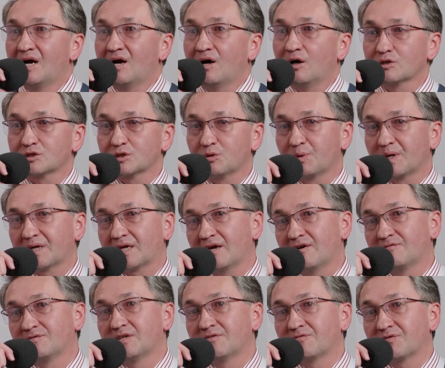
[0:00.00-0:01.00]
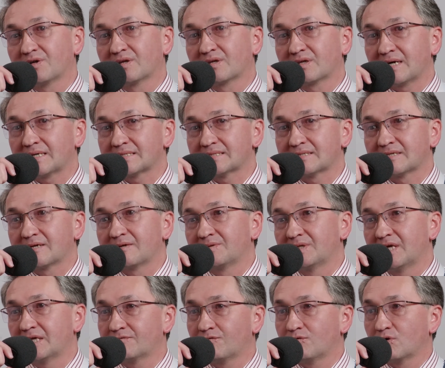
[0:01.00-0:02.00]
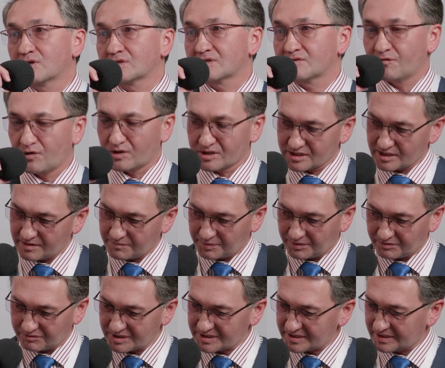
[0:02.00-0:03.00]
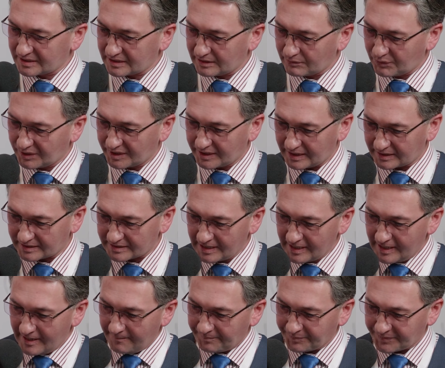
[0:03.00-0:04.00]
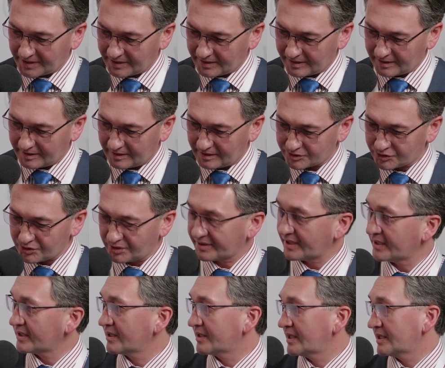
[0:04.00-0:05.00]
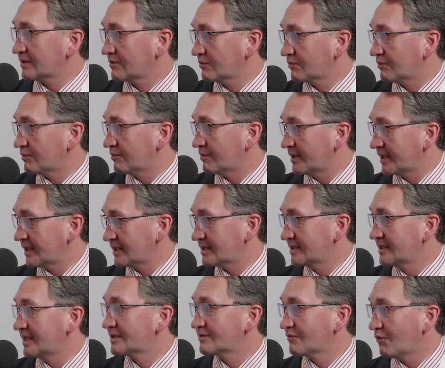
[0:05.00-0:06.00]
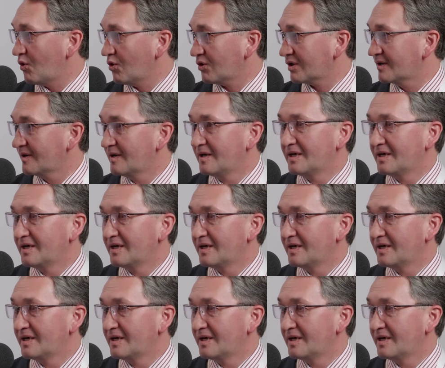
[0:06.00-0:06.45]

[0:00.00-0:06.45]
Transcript: Also, we have different other networks. For example, recently we had Turkic Red Network